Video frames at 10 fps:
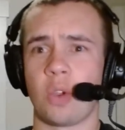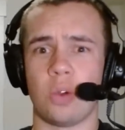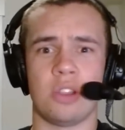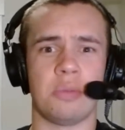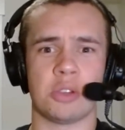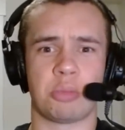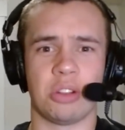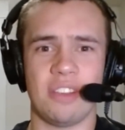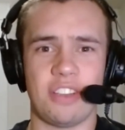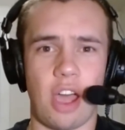one of the most
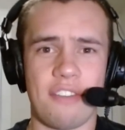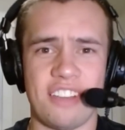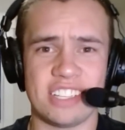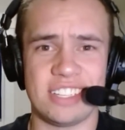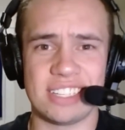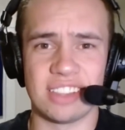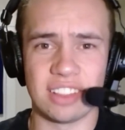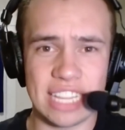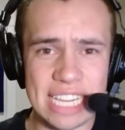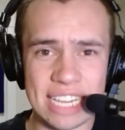prolific offenses in
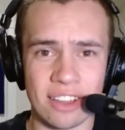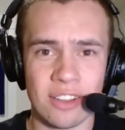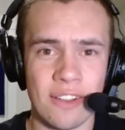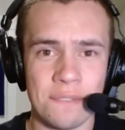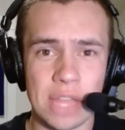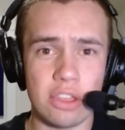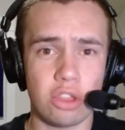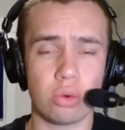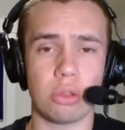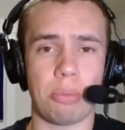the league. They
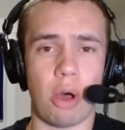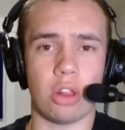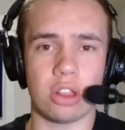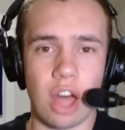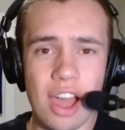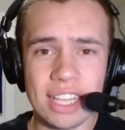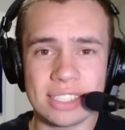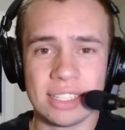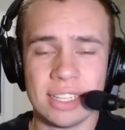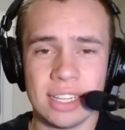threw the ball a
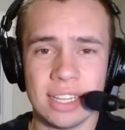lot.